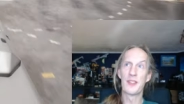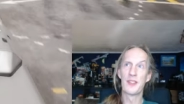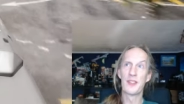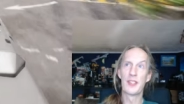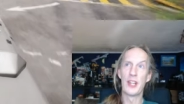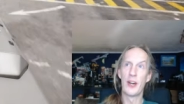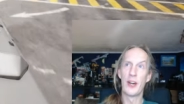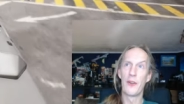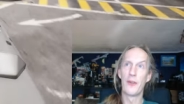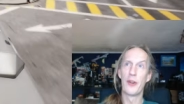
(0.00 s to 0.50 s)

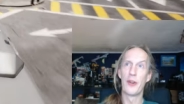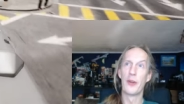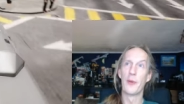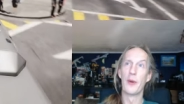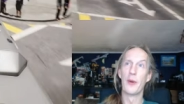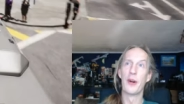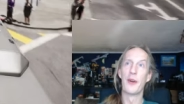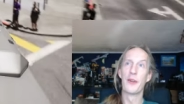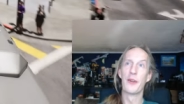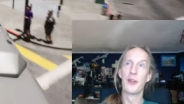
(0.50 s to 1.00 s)
sell very
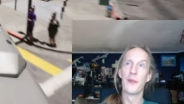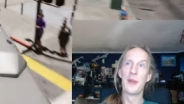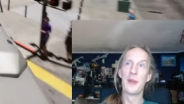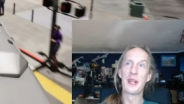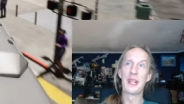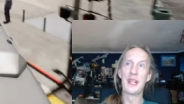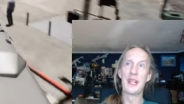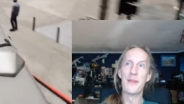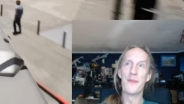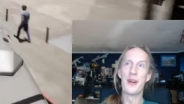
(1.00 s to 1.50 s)
well, it don't
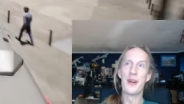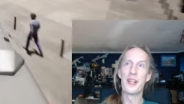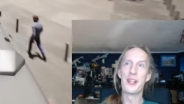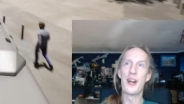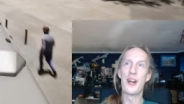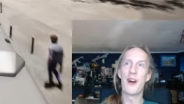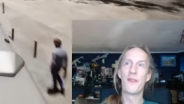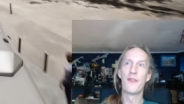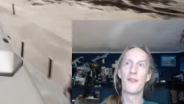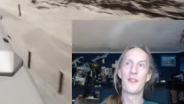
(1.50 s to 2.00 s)
make any money
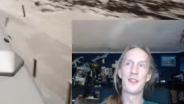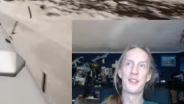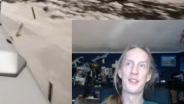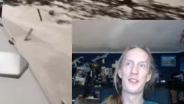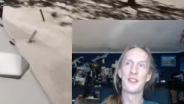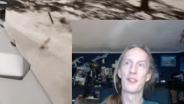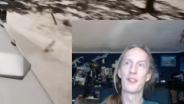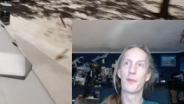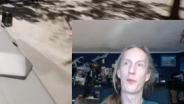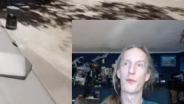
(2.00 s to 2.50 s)
off of it. This
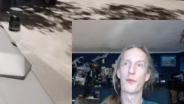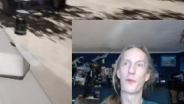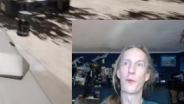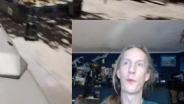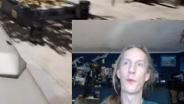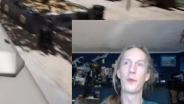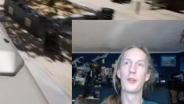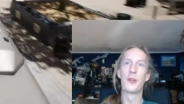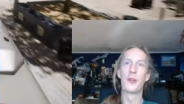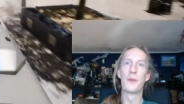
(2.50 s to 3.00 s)
is a
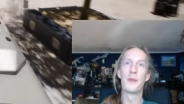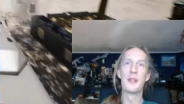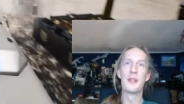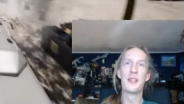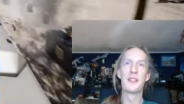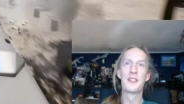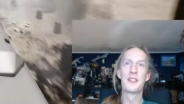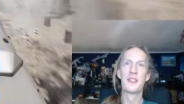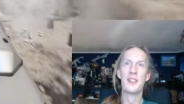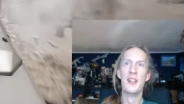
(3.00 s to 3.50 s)
portfolio
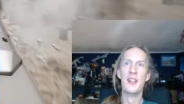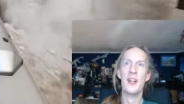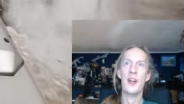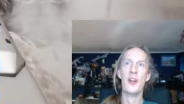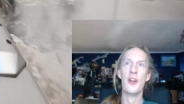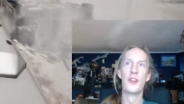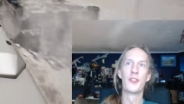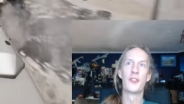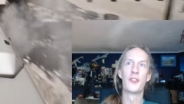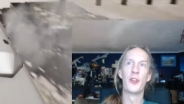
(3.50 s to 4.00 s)
piece,
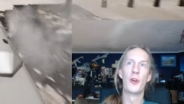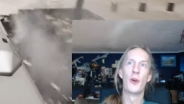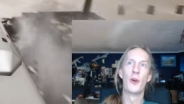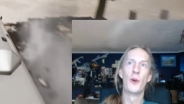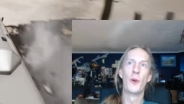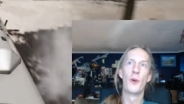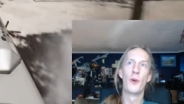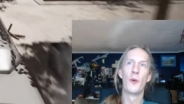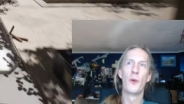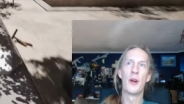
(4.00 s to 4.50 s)

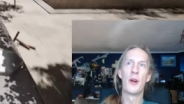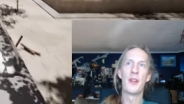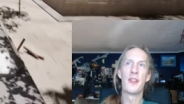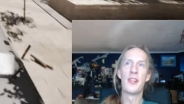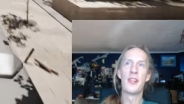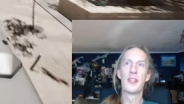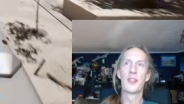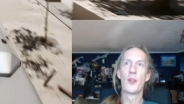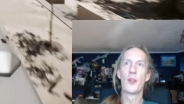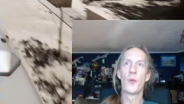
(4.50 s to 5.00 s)
so I
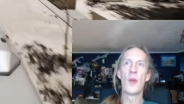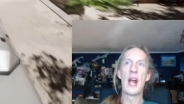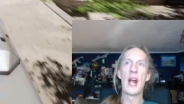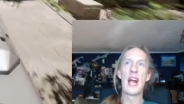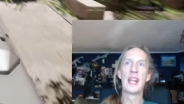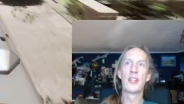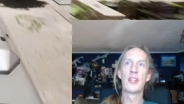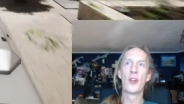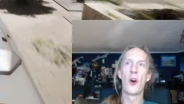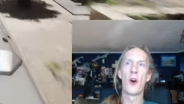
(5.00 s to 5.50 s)
think the
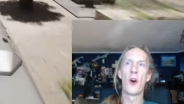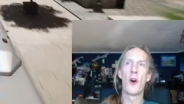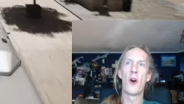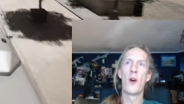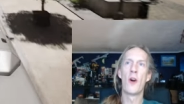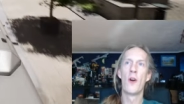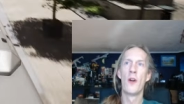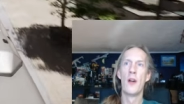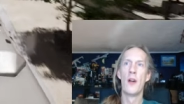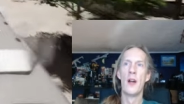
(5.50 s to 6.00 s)

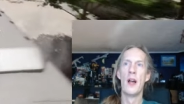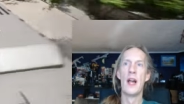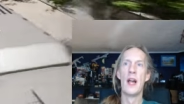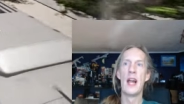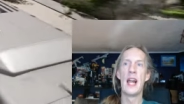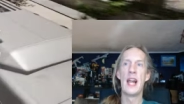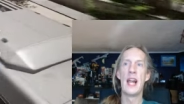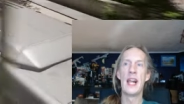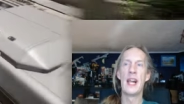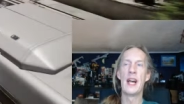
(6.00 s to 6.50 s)
ragdoll
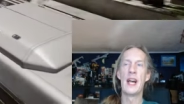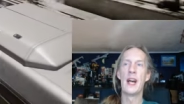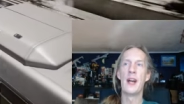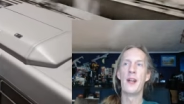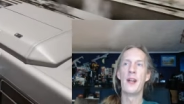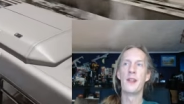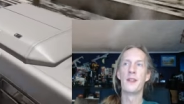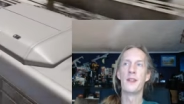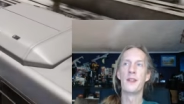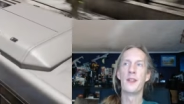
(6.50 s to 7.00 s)

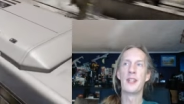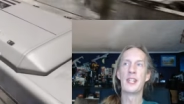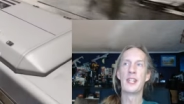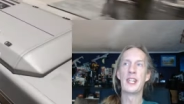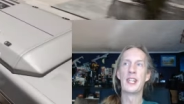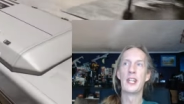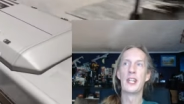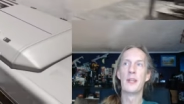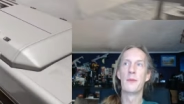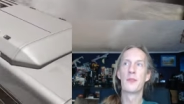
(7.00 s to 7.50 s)
and the
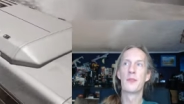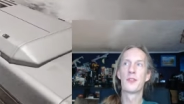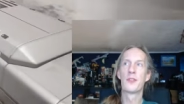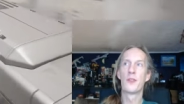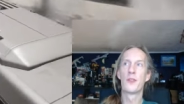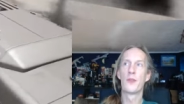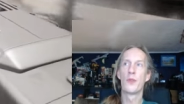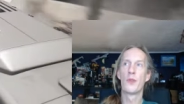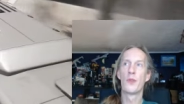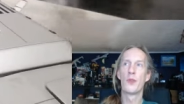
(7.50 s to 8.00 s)
gibs
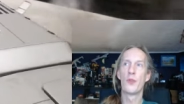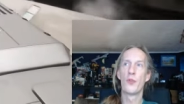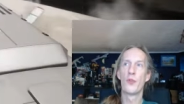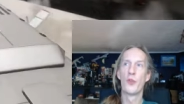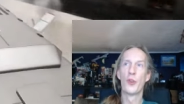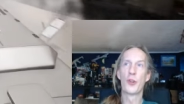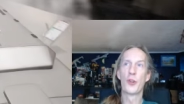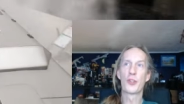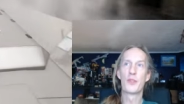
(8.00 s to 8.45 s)
looks